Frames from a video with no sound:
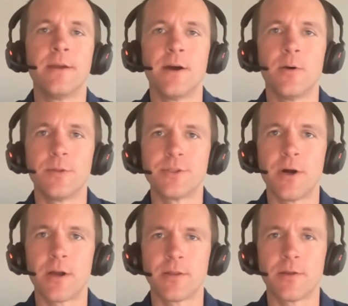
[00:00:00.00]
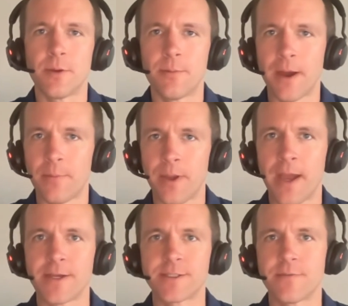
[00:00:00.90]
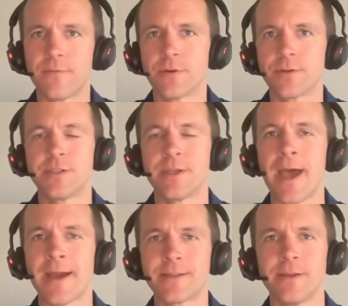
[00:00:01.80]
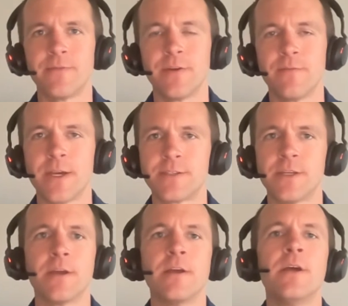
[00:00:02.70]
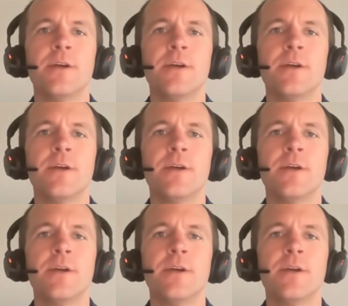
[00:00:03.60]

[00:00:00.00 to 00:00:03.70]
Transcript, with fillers: uh, we'll talk a little bit about passive versus active investing.